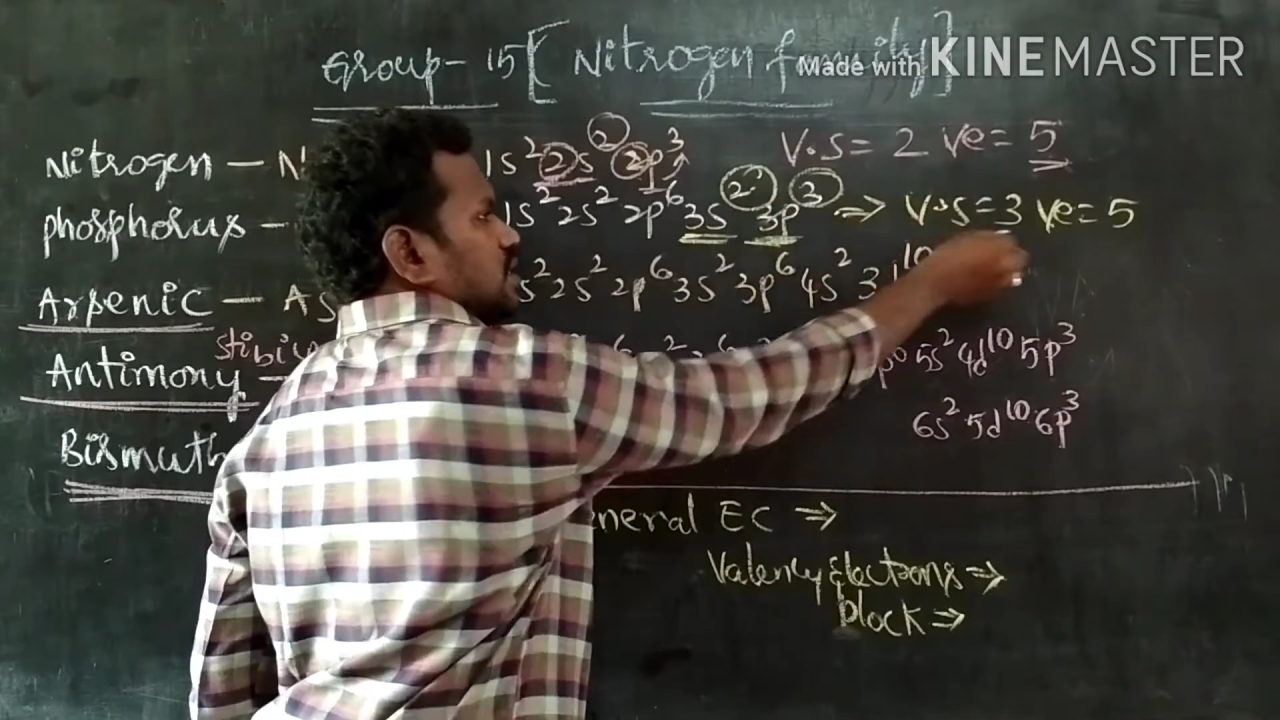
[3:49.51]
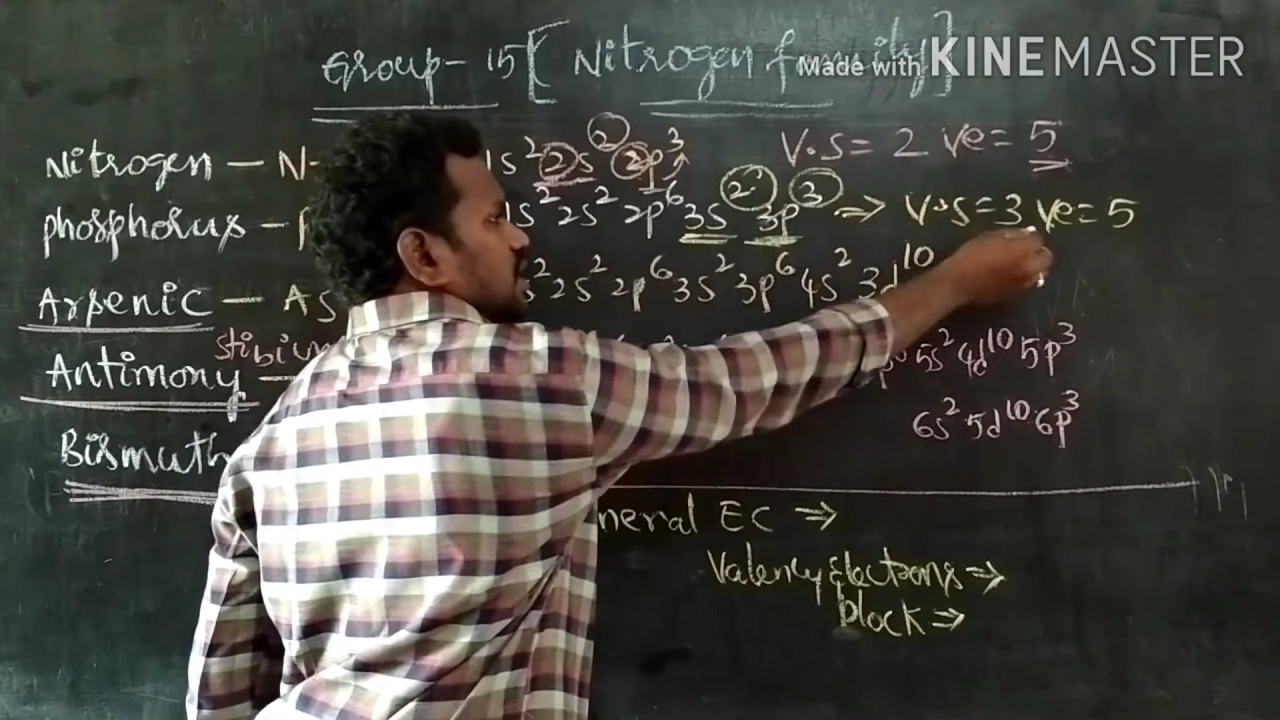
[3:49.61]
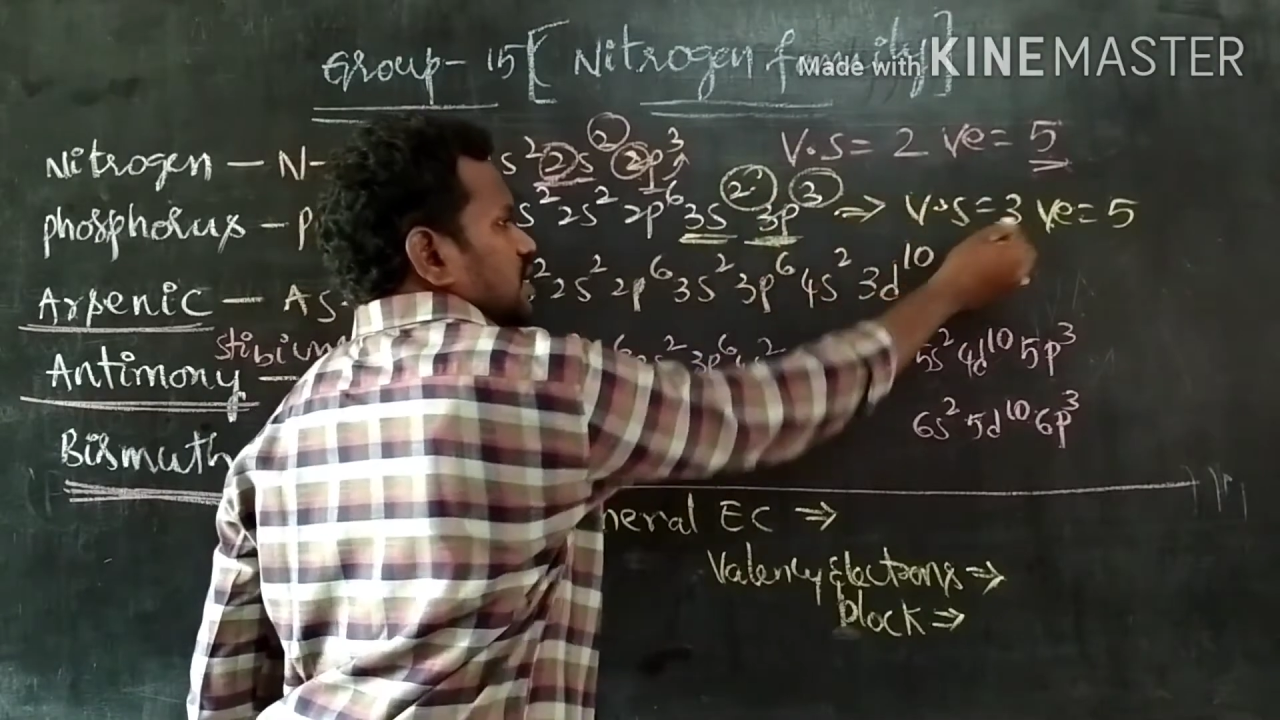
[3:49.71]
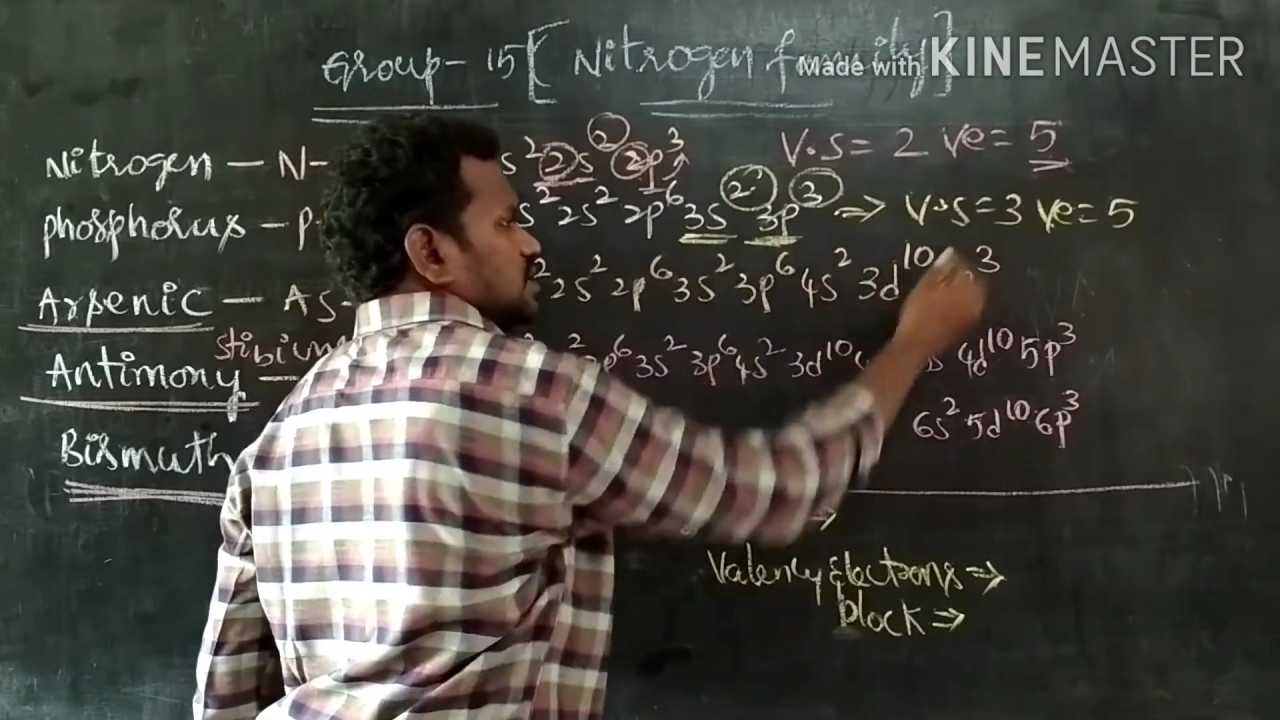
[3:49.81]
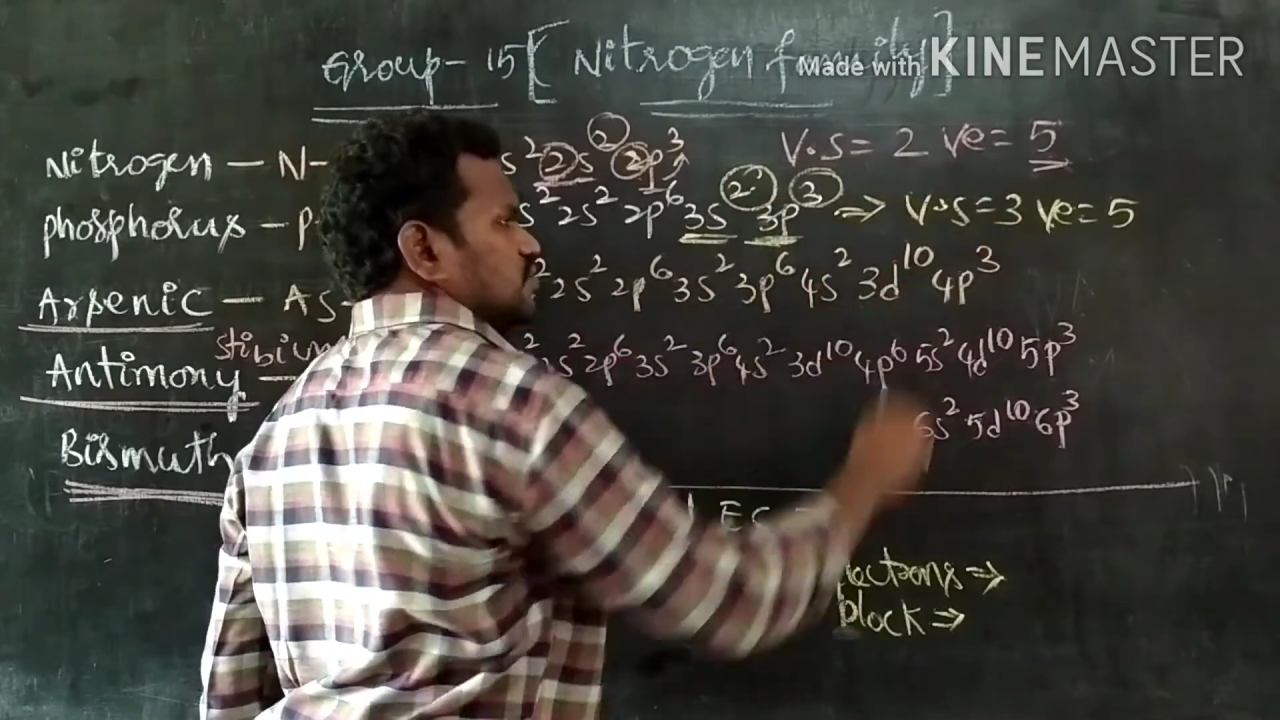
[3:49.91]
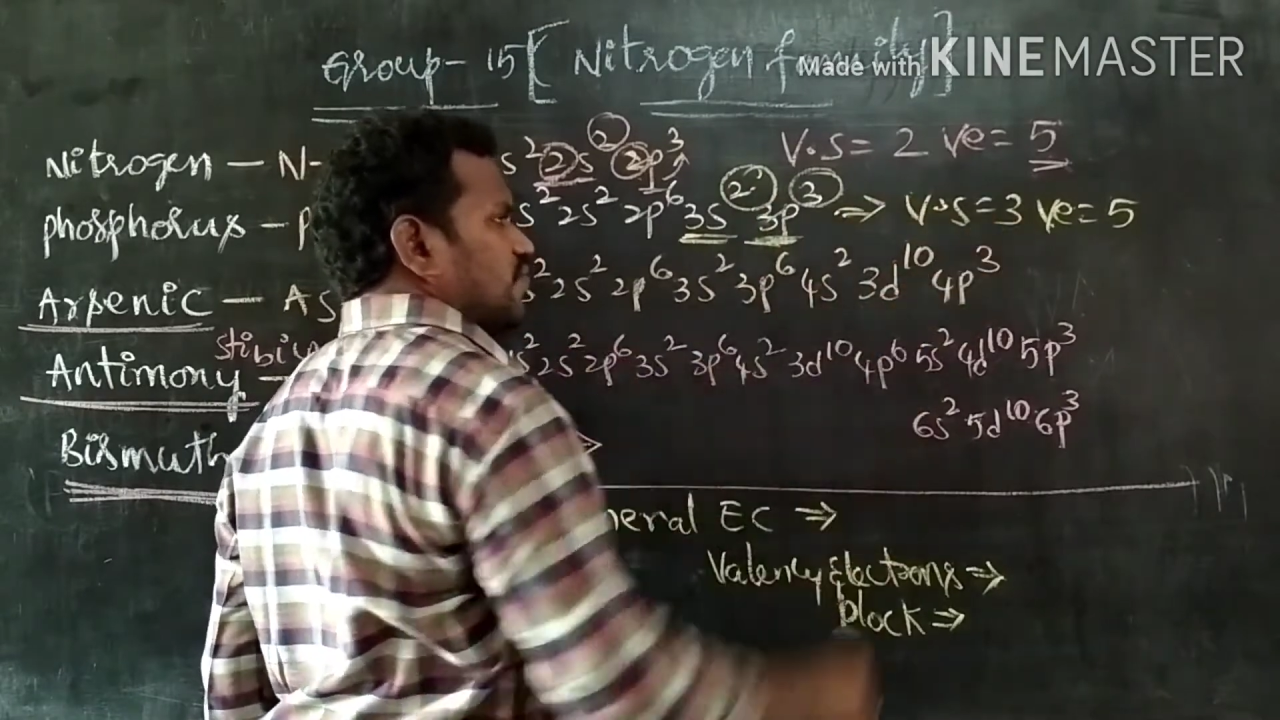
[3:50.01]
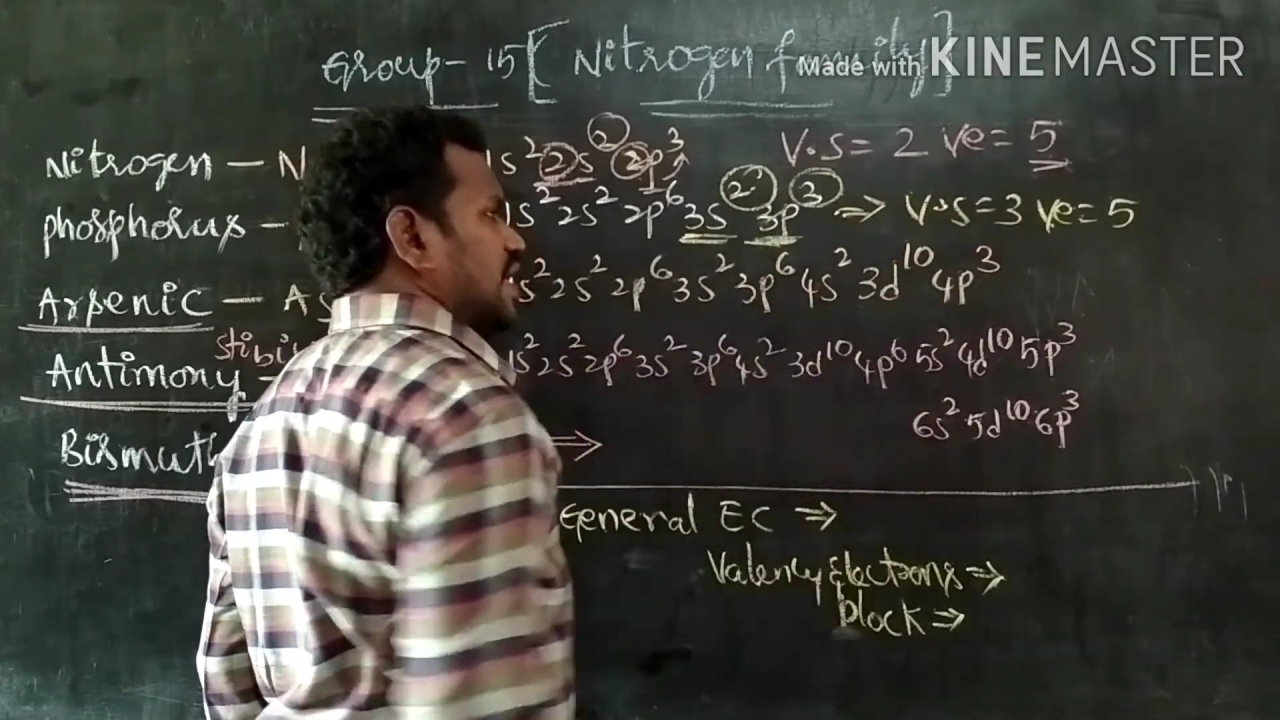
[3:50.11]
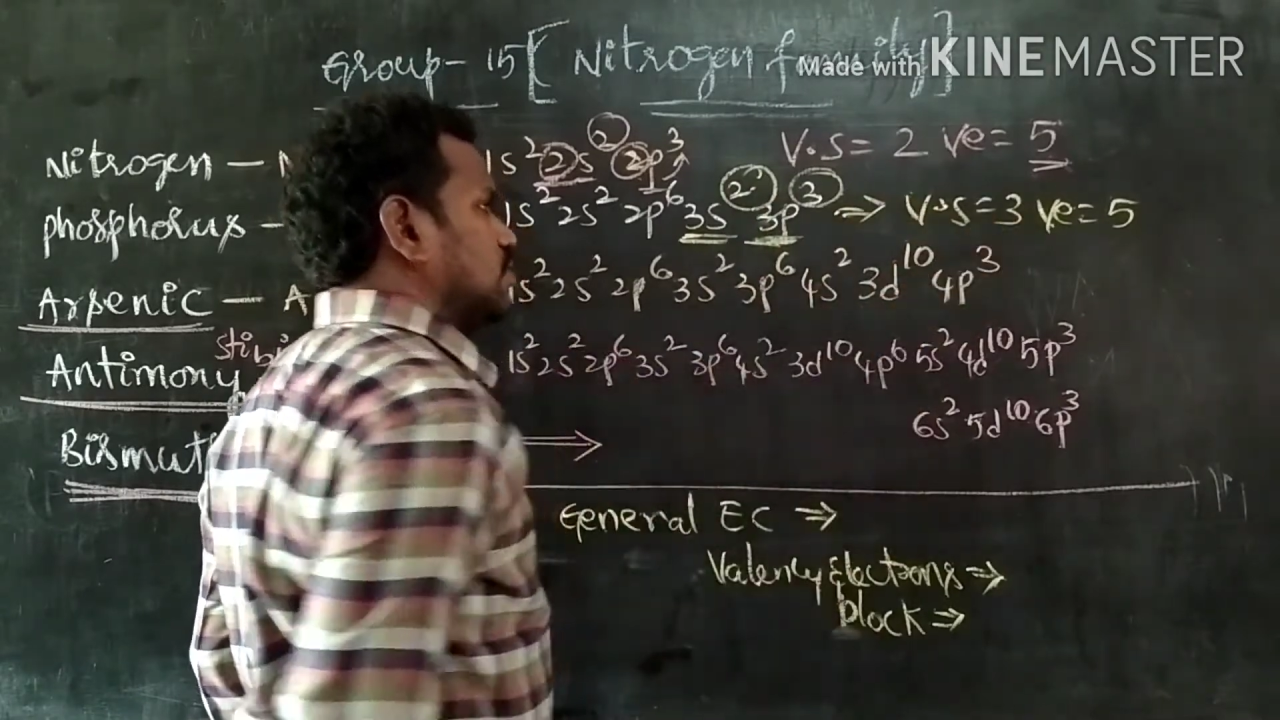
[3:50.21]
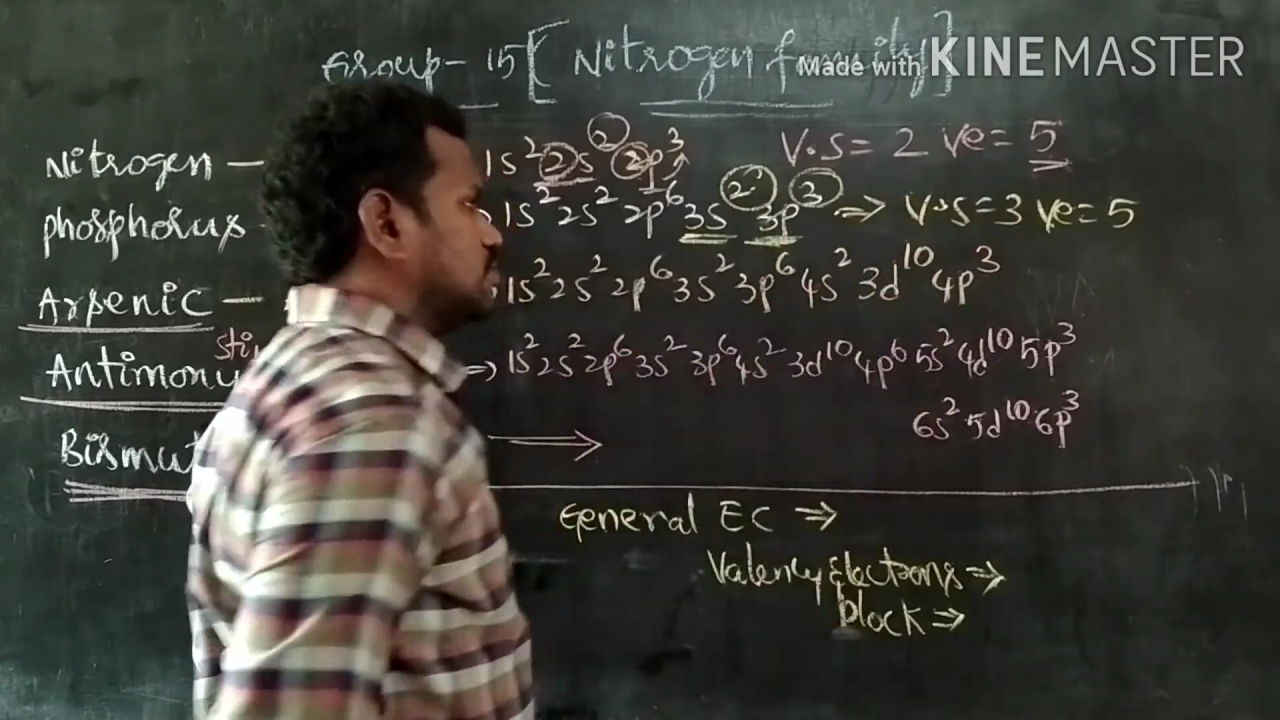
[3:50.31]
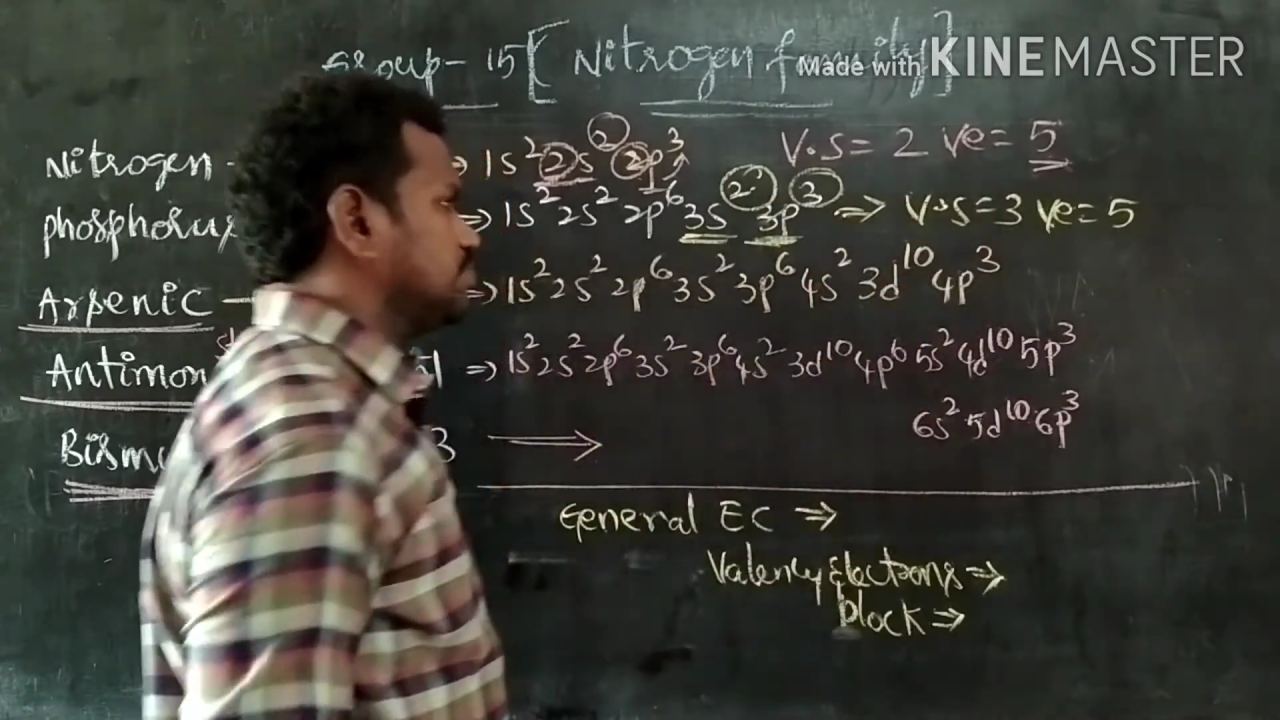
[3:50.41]
that is
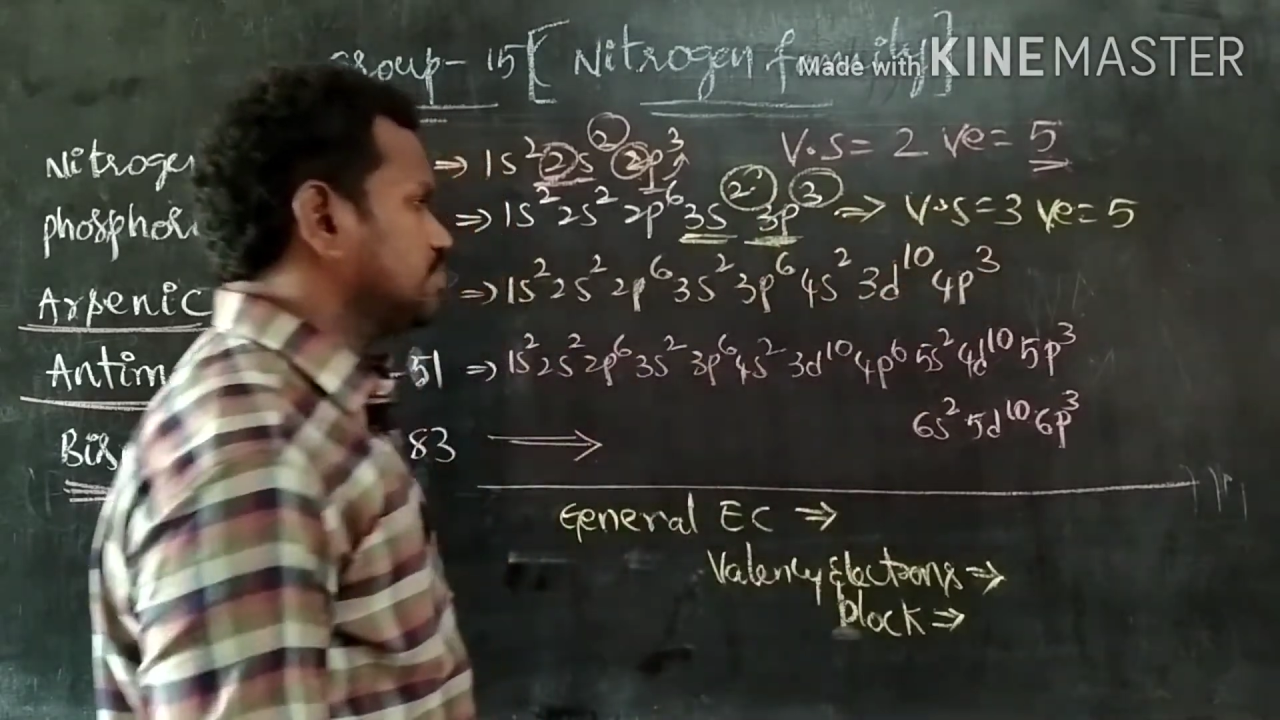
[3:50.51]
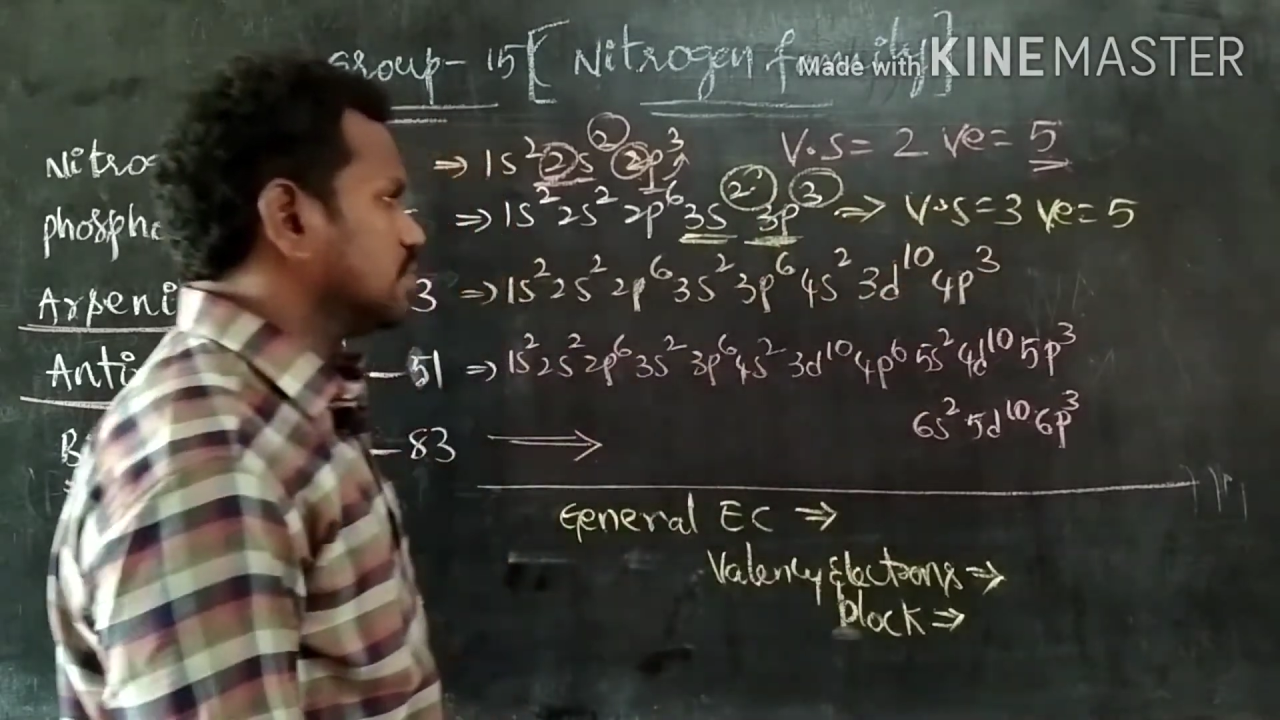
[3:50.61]
5.